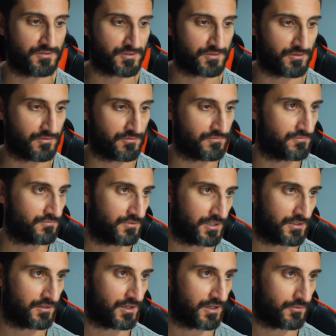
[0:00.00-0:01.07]
There's no
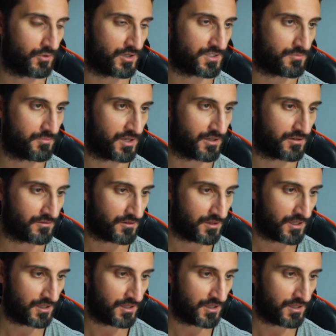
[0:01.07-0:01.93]
ways about it.